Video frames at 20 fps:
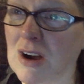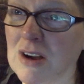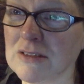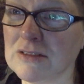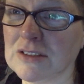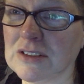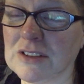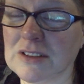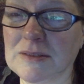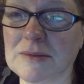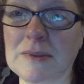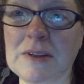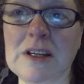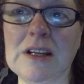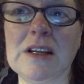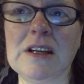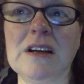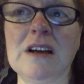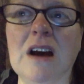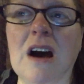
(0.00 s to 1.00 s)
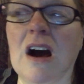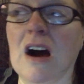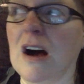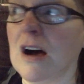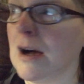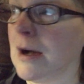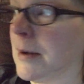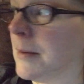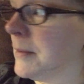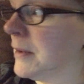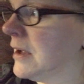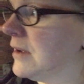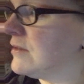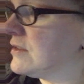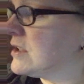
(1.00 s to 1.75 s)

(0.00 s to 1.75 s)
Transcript: of. If